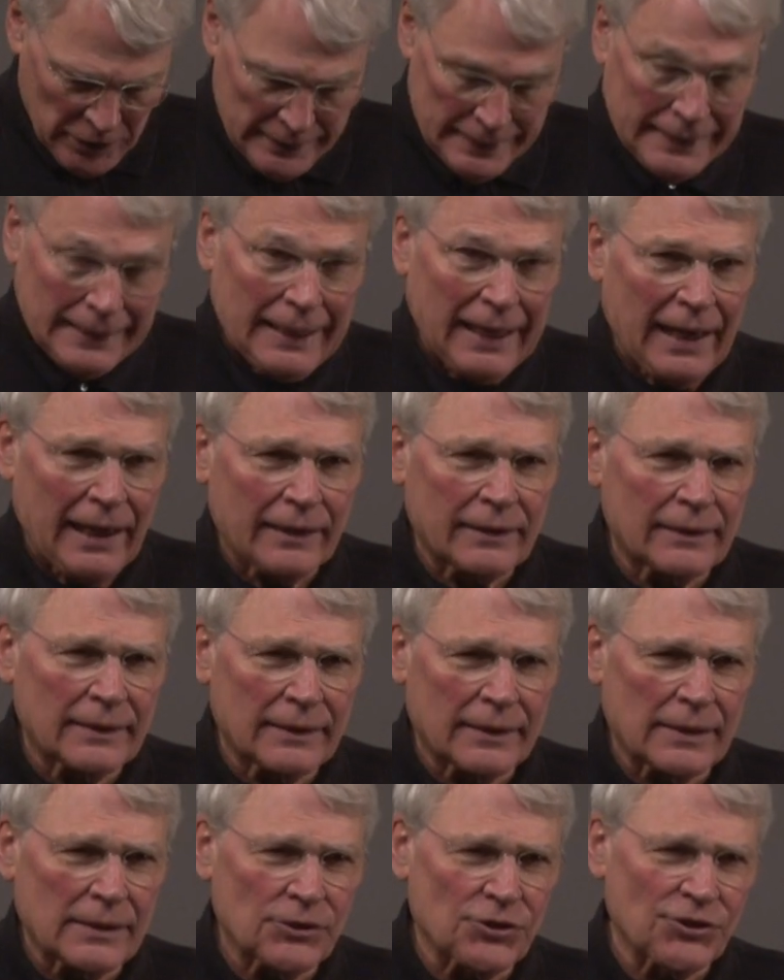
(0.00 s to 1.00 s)
to get, and
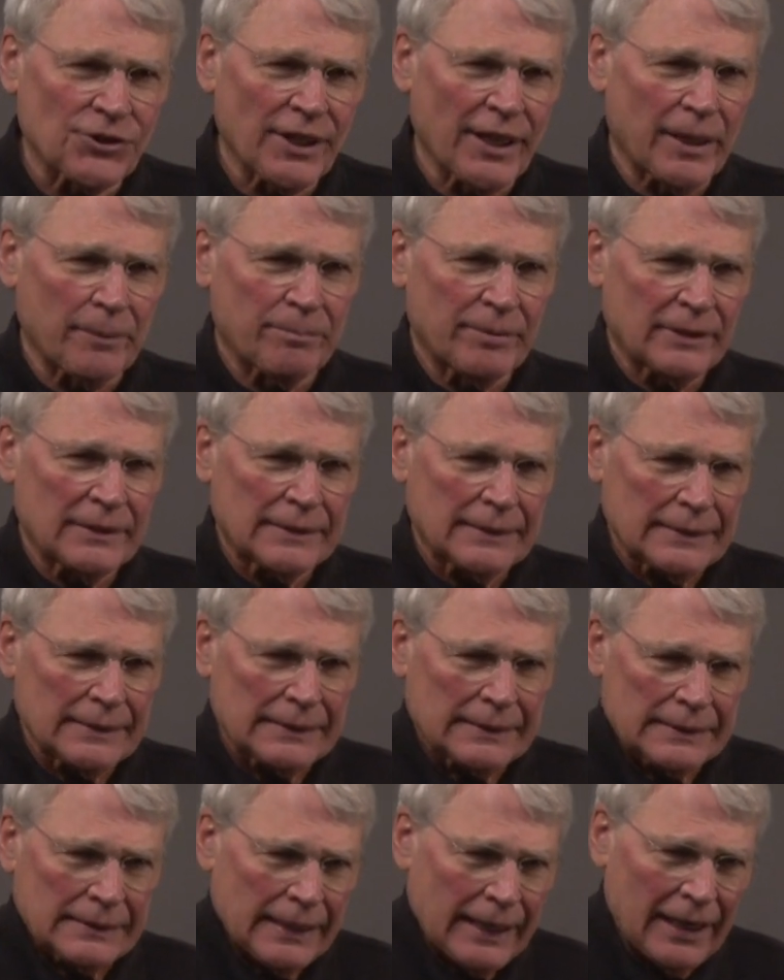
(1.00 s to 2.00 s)
I just happen to
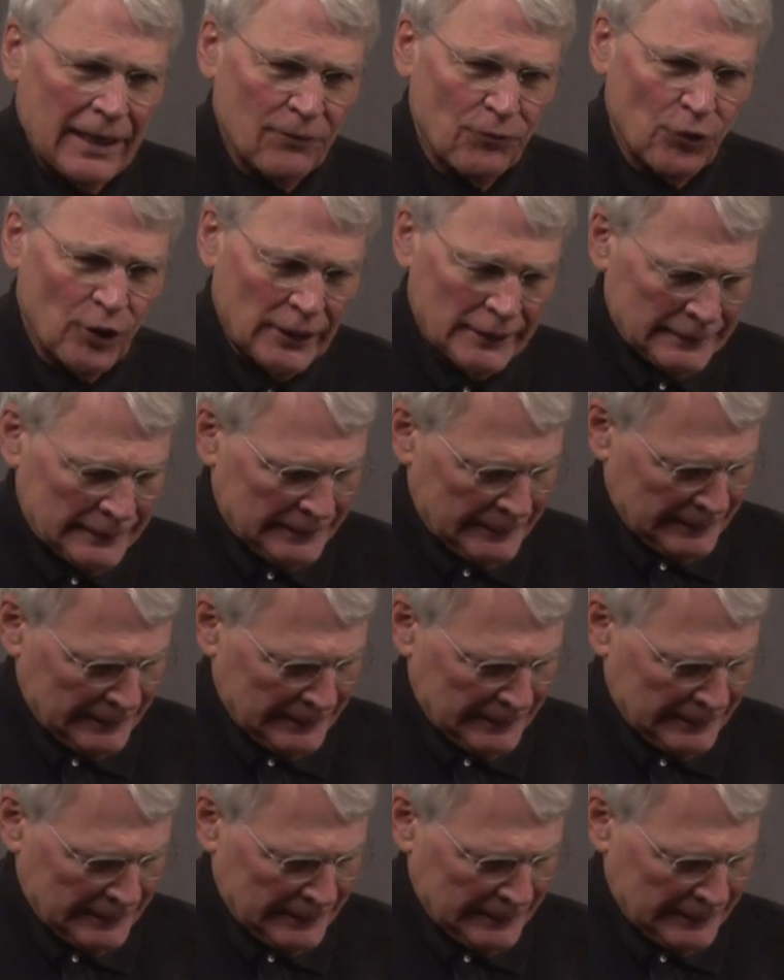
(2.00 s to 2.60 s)
have one.